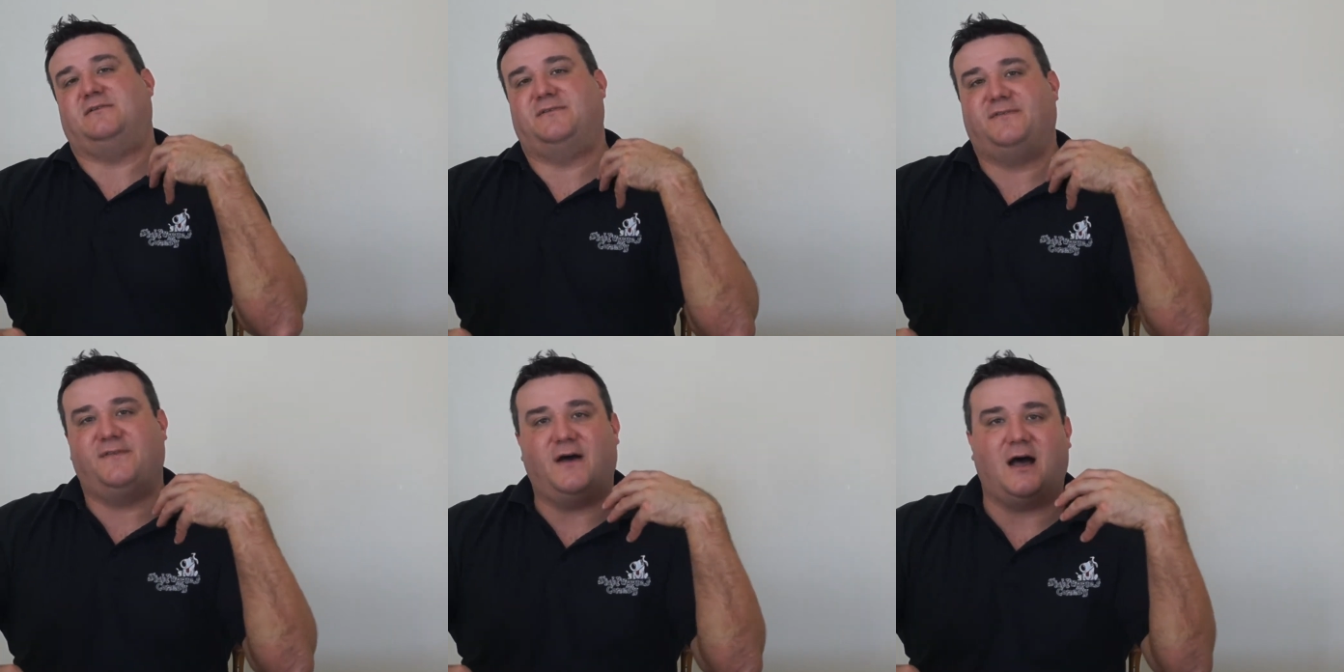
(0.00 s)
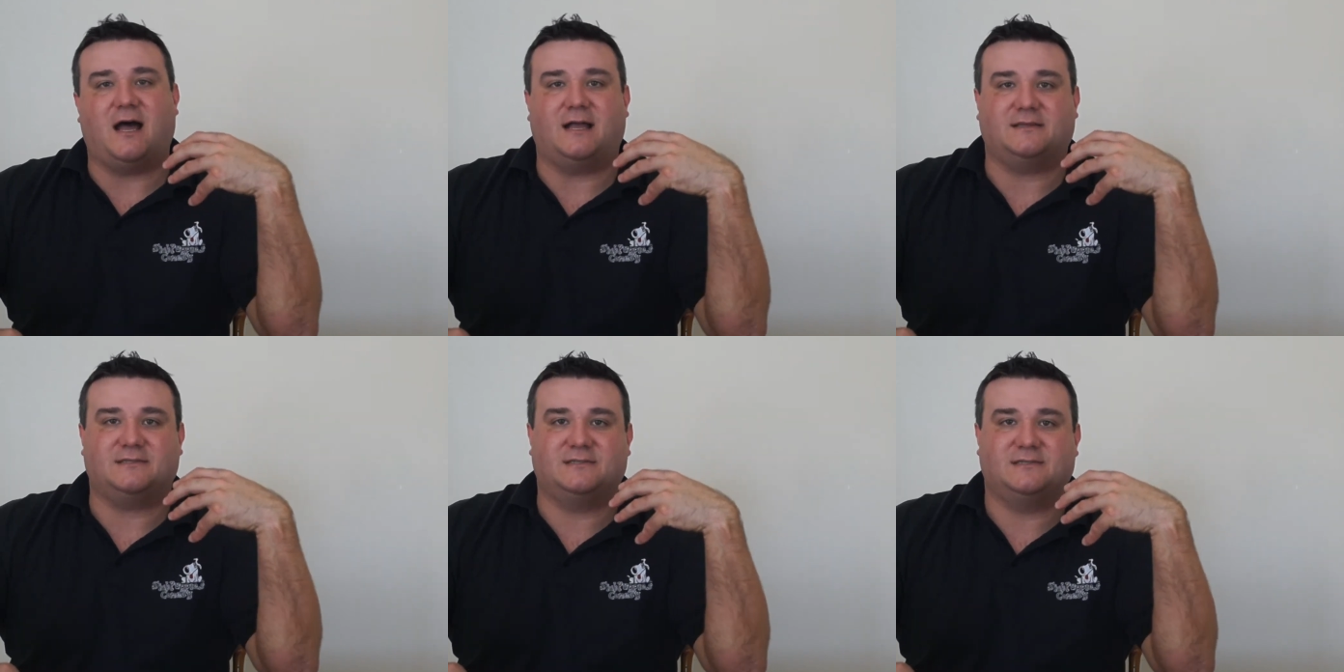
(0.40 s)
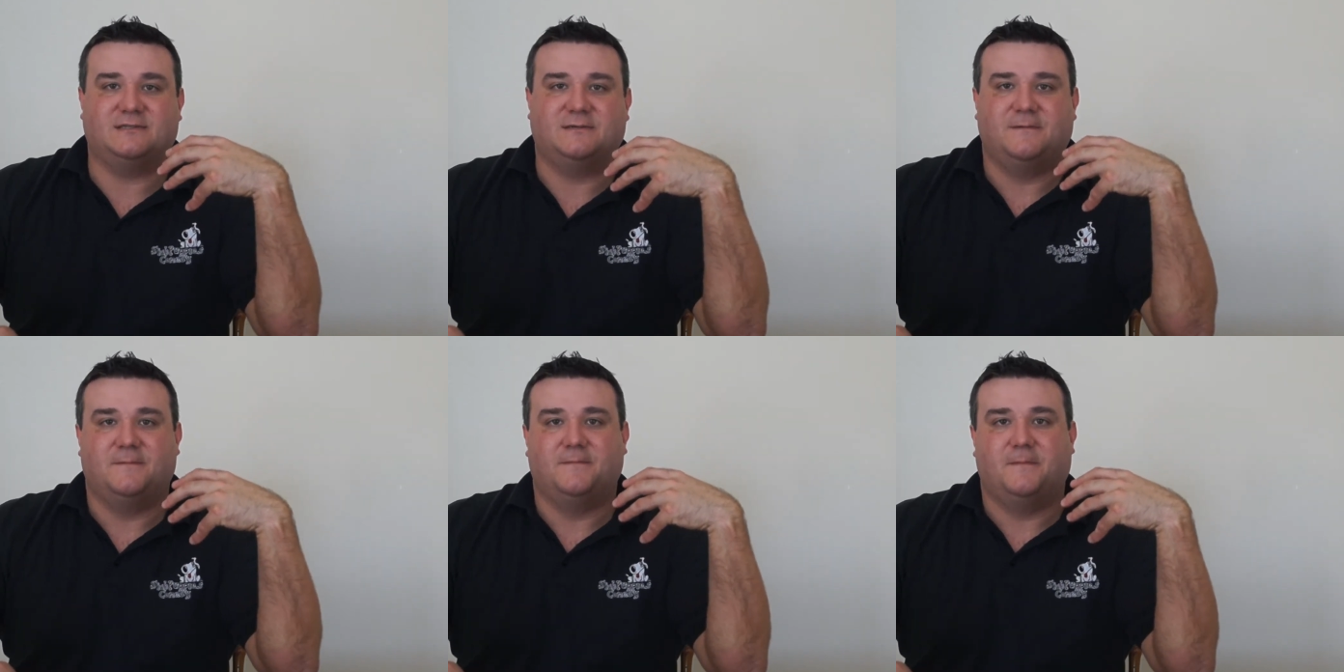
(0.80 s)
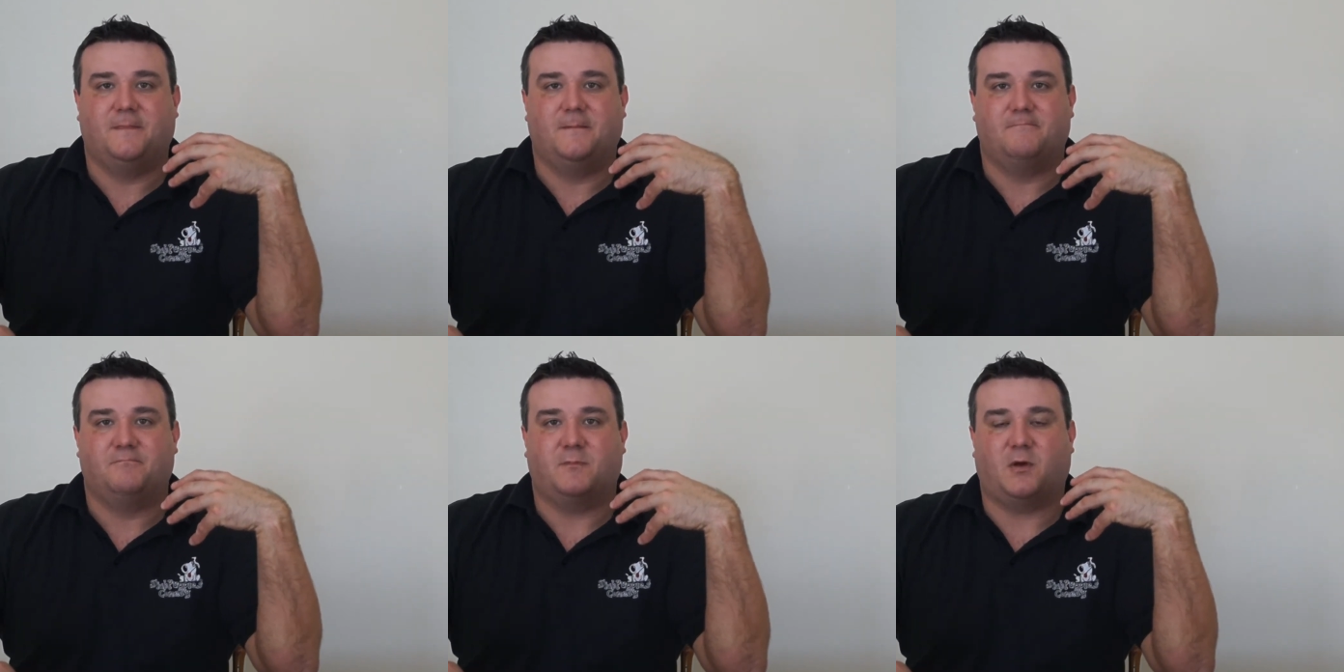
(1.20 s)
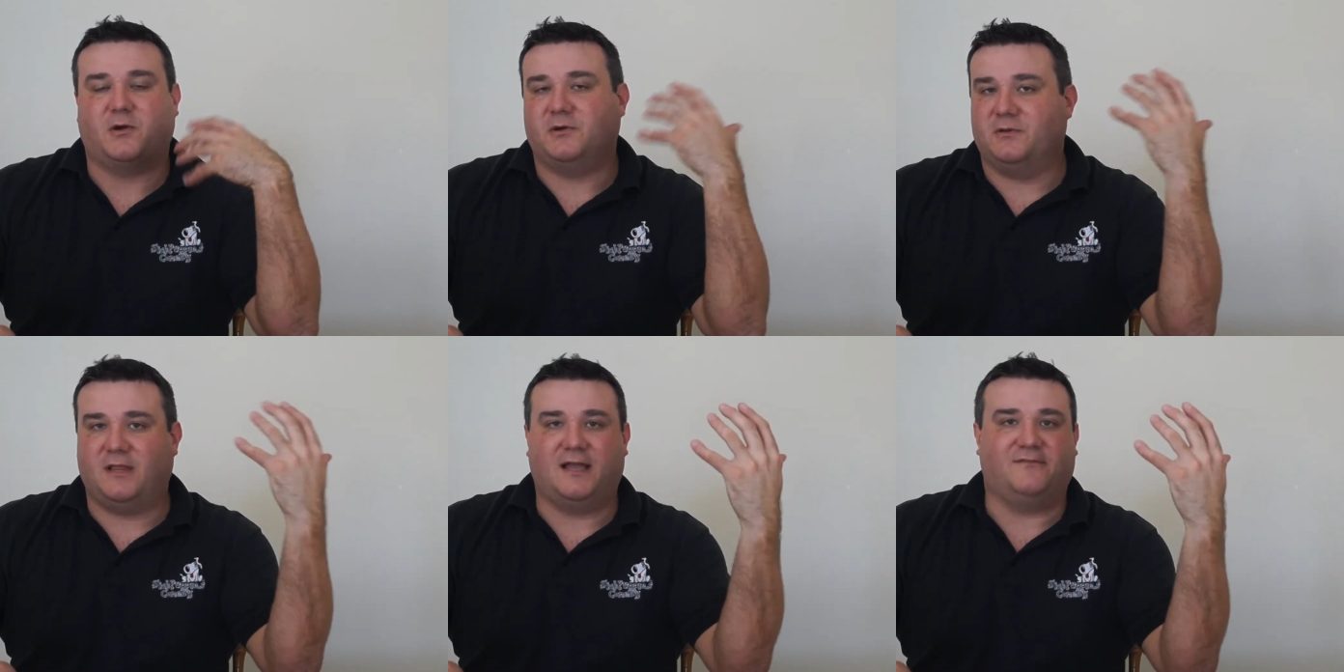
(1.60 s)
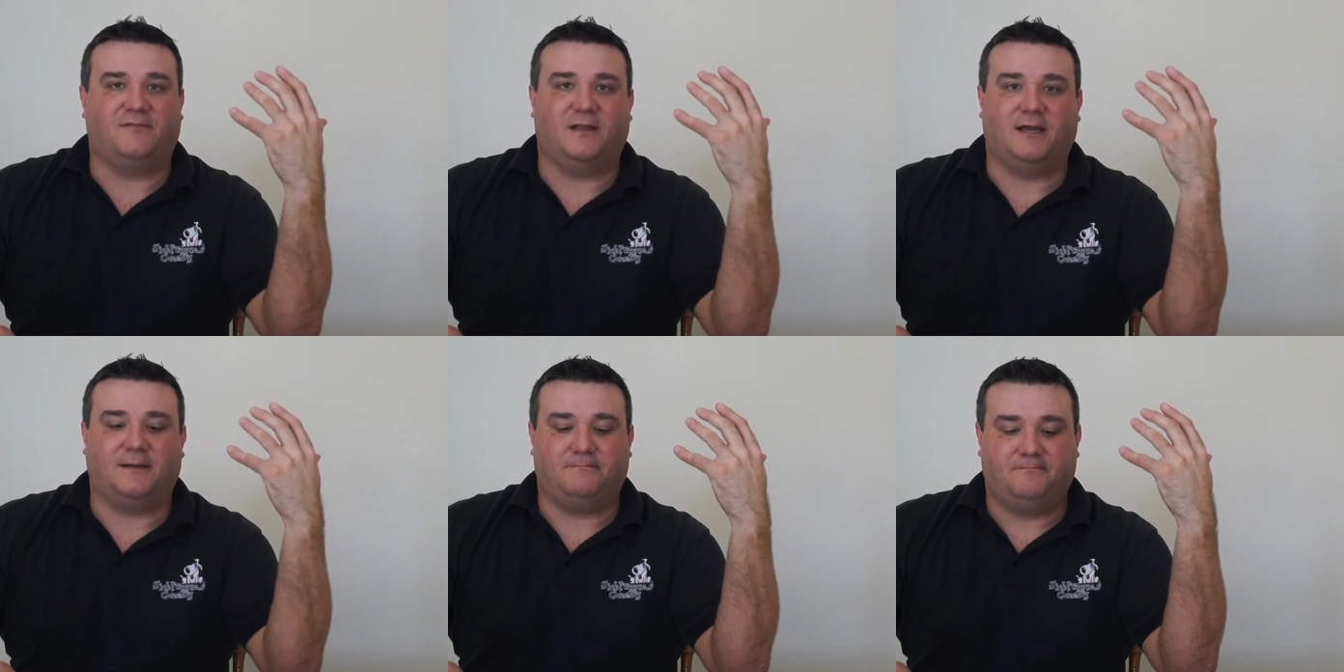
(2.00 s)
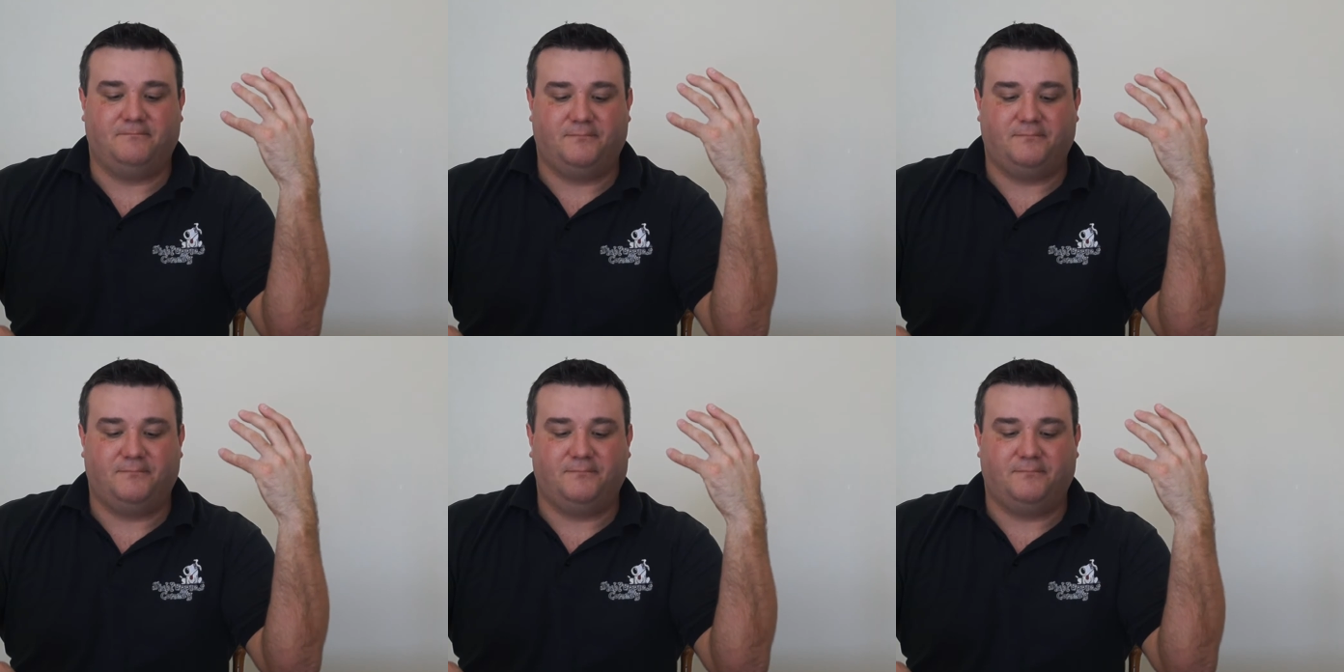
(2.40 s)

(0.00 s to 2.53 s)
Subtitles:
thoughts are your lifeline.